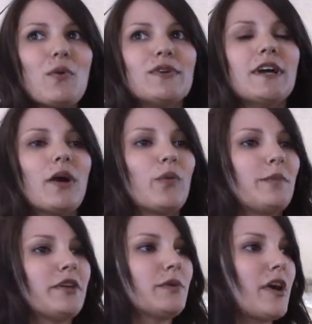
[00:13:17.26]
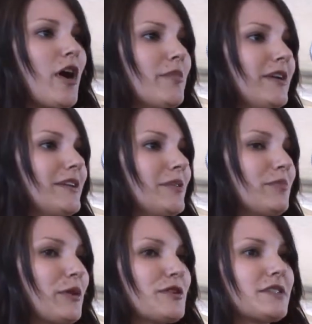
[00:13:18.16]
young women who come in and
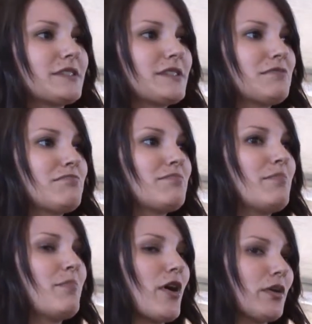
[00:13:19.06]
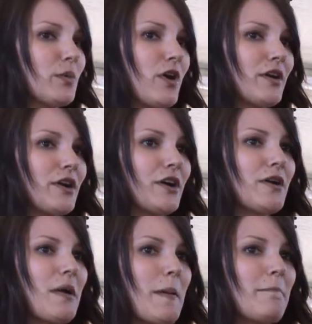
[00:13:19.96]
purchase bottled water
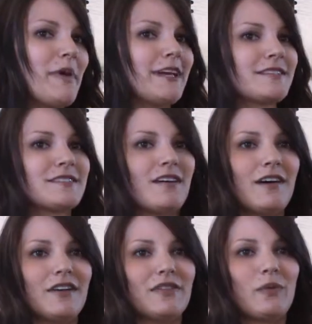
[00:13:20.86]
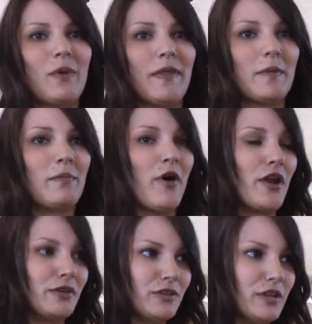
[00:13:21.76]
based on the way the bottle